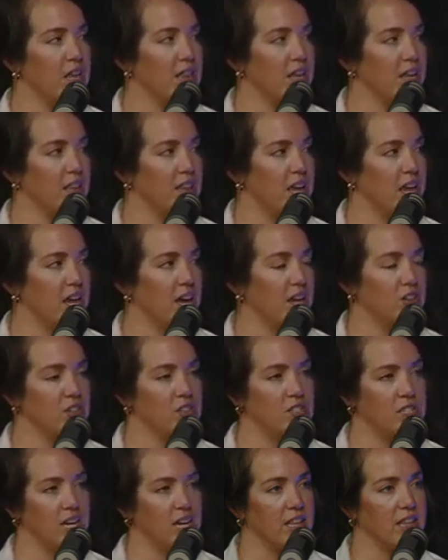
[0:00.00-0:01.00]
that they
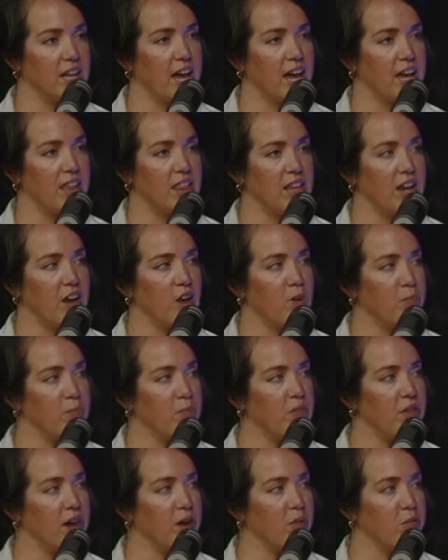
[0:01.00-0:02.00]
understand that, and then hope
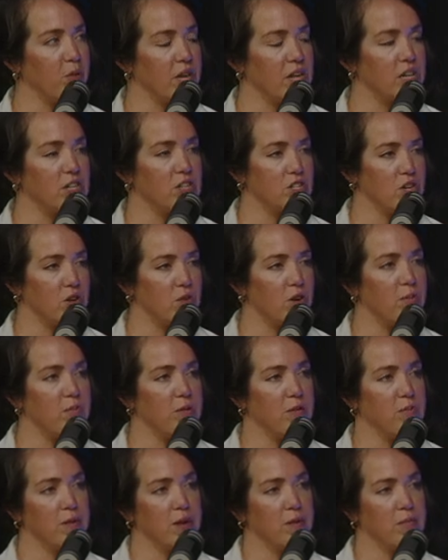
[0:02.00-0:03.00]
that we can show up
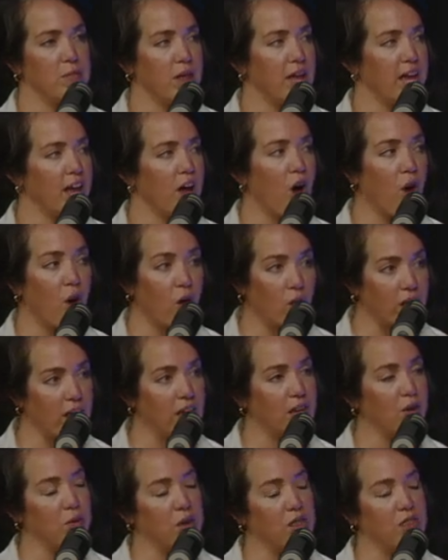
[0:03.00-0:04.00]
and play all
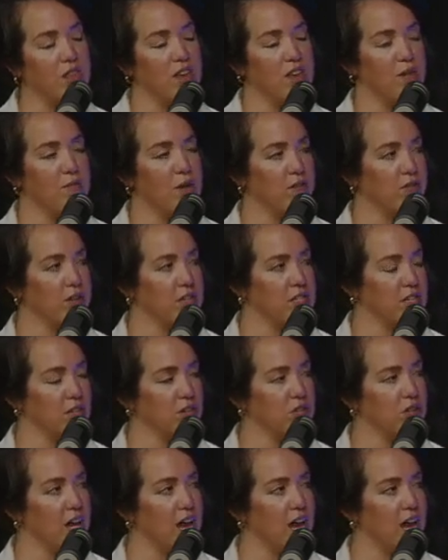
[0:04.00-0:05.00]
in with them every
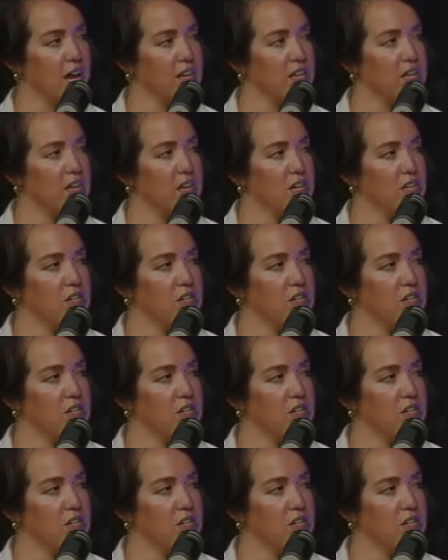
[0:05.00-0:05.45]
single day,